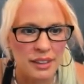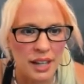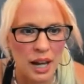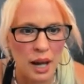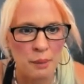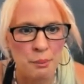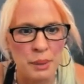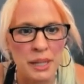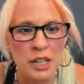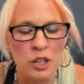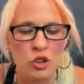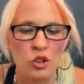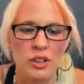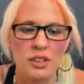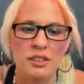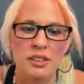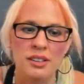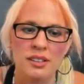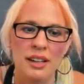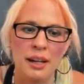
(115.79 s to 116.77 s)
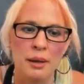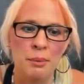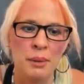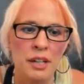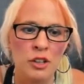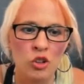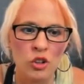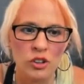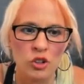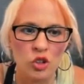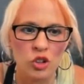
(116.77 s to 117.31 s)
IP address, because the IP
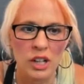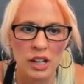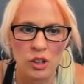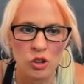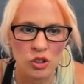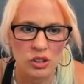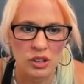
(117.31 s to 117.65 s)
address changes.